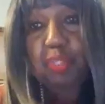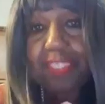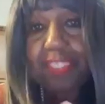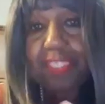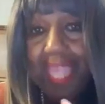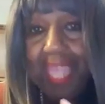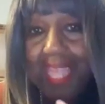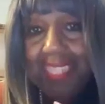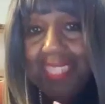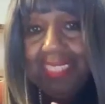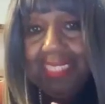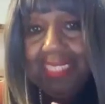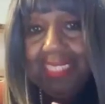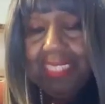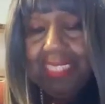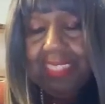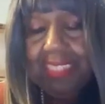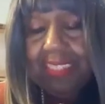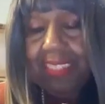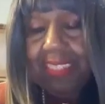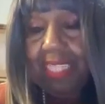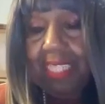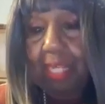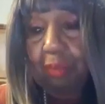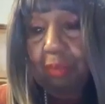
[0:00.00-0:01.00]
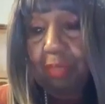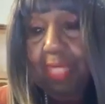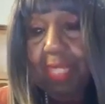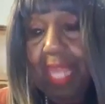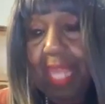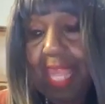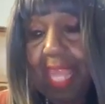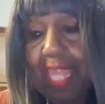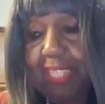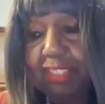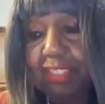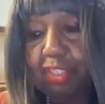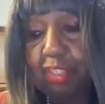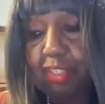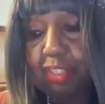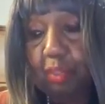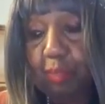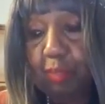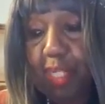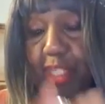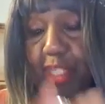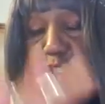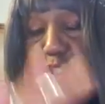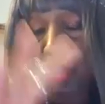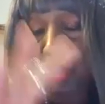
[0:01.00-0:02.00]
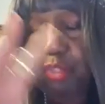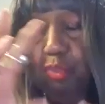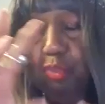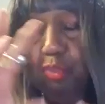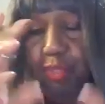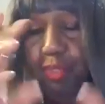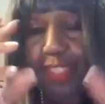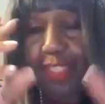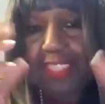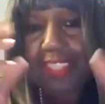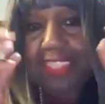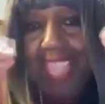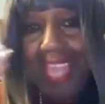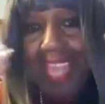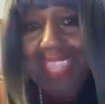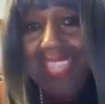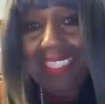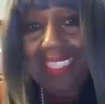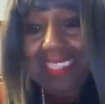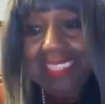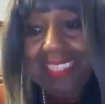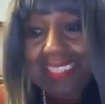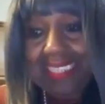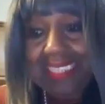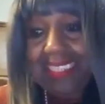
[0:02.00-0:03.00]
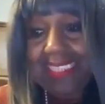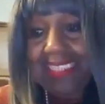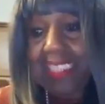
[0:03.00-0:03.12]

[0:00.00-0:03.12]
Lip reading: silence, I want to ask you the way you use silence.